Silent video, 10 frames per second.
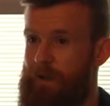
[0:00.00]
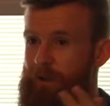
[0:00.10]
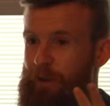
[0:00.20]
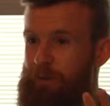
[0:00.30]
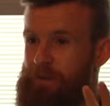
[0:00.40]

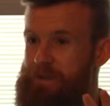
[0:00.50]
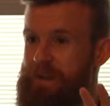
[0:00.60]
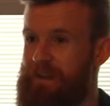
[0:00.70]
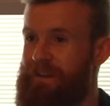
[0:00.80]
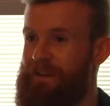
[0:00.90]
although I would
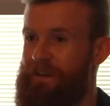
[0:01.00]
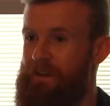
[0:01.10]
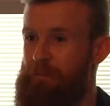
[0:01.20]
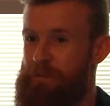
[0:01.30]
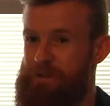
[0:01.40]
say
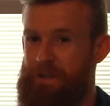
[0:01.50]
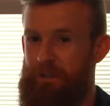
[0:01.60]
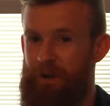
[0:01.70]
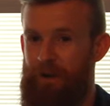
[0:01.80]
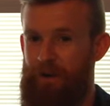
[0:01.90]
proceed
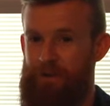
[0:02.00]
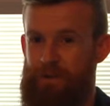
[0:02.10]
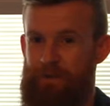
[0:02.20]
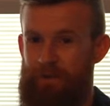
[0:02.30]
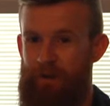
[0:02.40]
with
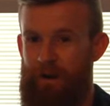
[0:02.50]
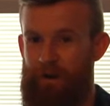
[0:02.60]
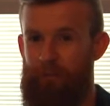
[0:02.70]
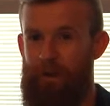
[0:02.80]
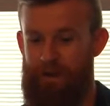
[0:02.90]
caution if you are
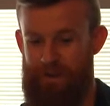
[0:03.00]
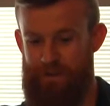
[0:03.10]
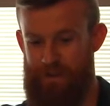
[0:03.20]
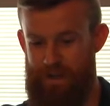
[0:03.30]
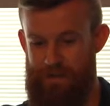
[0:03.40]
going to make any
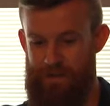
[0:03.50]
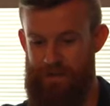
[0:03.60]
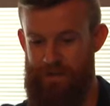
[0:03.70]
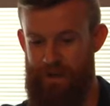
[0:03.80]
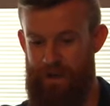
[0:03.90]

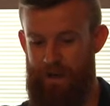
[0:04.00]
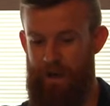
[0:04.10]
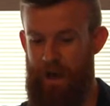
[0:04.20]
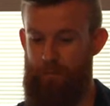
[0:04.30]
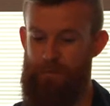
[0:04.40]
changes.
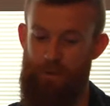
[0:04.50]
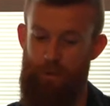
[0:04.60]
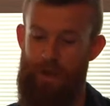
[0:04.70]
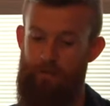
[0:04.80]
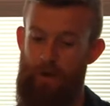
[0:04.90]
So
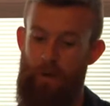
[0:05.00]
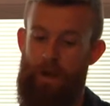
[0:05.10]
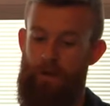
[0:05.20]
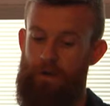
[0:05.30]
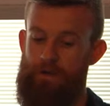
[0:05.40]
we'll have a
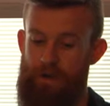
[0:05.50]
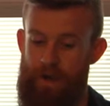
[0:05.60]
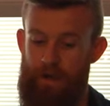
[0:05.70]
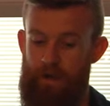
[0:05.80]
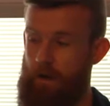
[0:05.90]
quick look at
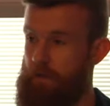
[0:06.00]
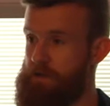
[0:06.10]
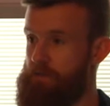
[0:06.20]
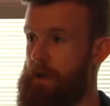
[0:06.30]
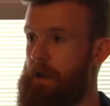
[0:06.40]
tracking code
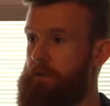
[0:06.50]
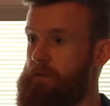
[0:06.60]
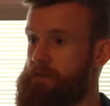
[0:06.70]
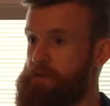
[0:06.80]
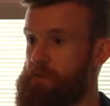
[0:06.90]
as
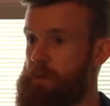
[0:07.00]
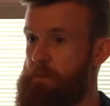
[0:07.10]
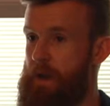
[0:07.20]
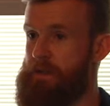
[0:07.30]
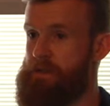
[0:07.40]
well, just some of the
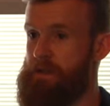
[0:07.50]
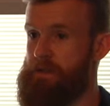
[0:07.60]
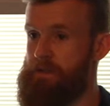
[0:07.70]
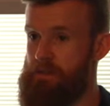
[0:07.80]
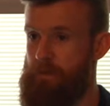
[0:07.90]

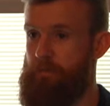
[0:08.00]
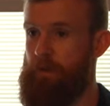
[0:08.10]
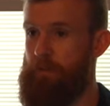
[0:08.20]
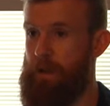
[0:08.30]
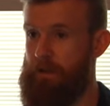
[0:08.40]
basics and some of the
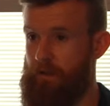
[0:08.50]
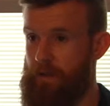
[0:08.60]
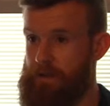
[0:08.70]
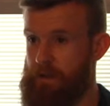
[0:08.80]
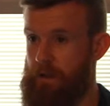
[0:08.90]
fundamental
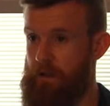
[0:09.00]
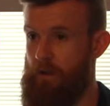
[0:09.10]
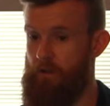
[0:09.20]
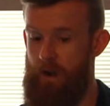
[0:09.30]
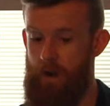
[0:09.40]
things that can
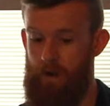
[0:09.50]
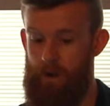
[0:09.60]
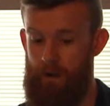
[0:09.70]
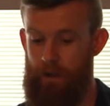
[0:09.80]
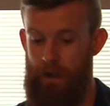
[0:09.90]
go wrong.
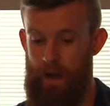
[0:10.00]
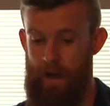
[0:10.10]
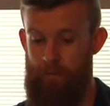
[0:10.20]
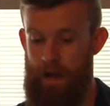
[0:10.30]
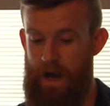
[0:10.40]

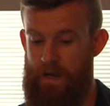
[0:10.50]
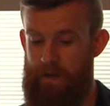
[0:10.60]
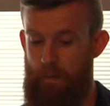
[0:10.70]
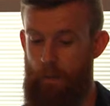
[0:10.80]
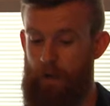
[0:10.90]
And
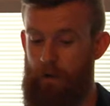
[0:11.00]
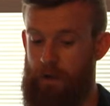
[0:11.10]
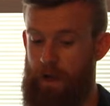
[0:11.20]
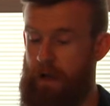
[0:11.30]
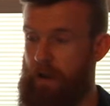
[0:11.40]
then we'll
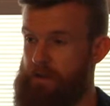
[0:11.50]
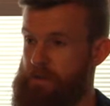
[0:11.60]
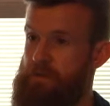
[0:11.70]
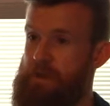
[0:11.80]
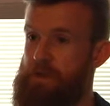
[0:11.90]
look at
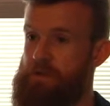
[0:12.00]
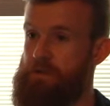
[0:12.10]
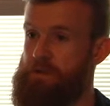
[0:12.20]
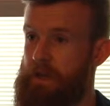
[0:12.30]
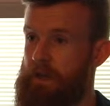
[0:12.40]
some of the
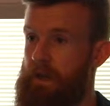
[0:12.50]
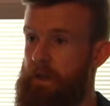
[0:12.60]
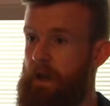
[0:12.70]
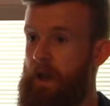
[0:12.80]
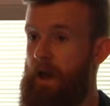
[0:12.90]
issues that
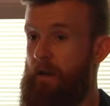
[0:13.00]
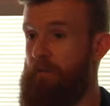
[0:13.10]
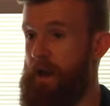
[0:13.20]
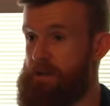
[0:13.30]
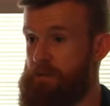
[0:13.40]
can
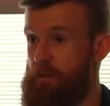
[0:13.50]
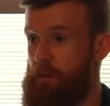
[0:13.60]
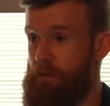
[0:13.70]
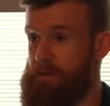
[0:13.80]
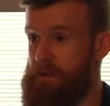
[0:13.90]
affect your
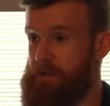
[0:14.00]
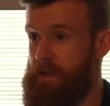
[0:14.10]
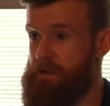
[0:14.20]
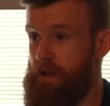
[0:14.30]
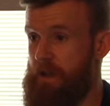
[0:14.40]
reporting
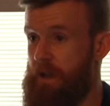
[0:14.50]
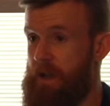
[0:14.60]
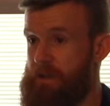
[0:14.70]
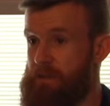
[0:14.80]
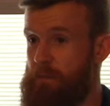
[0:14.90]
data,
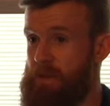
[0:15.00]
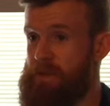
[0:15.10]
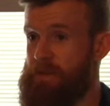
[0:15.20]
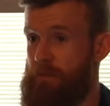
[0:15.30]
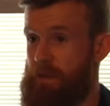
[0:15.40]
and some of
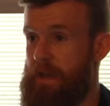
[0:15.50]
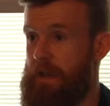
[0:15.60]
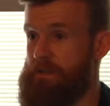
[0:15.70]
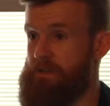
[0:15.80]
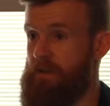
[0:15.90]
these can be
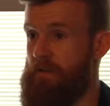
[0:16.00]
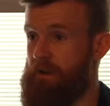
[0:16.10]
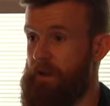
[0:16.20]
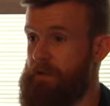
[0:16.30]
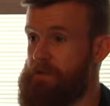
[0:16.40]

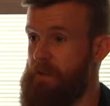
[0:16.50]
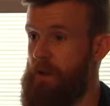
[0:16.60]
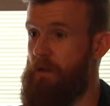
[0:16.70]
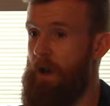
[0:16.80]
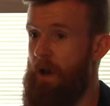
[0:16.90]
catastrophic.
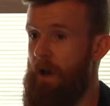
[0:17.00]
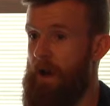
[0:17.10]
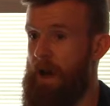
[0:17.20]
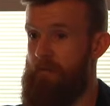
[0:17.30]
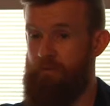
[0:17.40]
So I
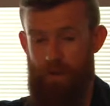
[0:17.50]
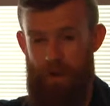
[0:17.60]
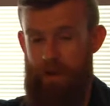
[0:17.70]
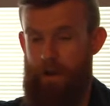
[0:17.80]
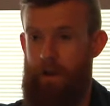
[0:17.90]
have
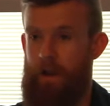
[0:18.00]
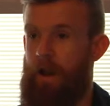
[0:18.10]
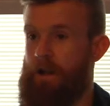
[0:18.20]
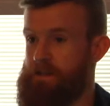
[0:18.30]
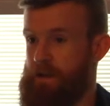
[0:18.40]

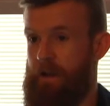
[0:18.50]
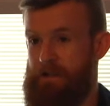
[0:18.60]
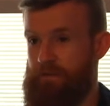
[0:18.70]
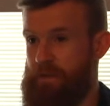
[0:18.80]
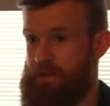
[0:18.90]
lots and
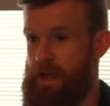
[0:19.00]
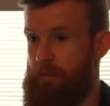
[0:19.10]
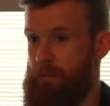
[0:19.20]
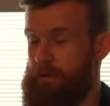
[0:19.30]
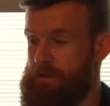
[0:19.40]
lots of
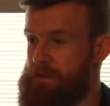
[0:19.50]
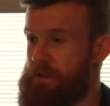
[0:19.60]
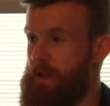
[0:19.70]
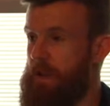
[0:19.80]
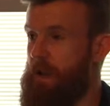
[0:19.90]

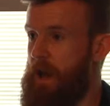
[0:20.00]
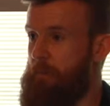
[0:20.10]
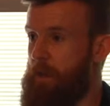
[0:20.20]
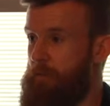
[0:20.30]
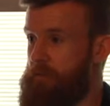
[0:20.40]
examples
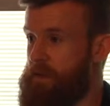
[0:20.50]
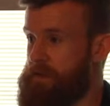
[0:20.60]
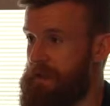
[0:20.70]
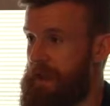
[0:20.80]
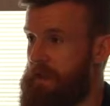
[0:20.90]
of things
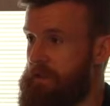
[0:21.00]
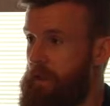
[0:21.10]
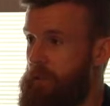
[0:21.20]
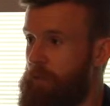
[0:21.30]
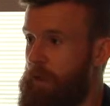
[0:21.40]
that can
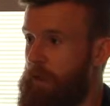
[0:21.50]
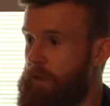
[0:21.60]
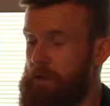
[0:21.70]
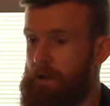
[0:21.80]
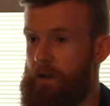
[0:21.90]
go
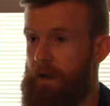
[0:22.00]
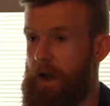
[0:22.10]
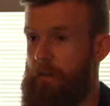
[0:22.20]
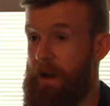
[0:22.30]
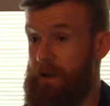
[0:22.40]
wrong,
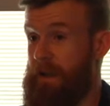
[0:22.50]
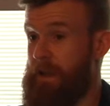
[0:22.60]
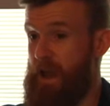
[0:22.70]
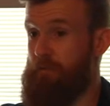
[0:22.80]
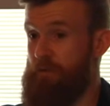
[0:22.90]
and they
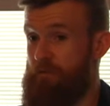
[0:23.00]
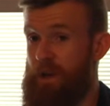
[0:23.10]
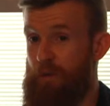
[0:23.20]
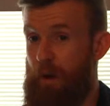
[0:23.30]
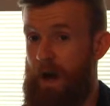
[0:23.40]
can be
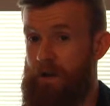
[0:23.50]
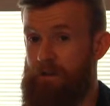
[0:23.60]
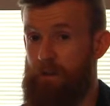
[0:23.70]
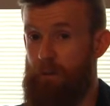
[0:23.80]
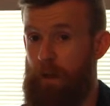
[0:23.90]
really bad.
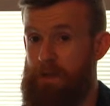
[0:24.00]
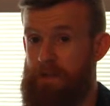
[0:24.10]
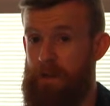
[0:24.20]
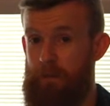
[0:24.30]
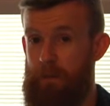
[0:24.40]
You can
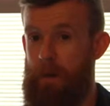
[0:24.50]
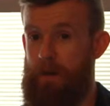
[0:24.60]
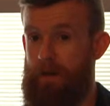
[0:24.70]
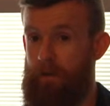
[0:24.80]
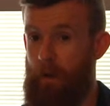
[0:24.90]
basically be
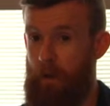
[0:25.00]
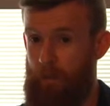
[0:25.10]
making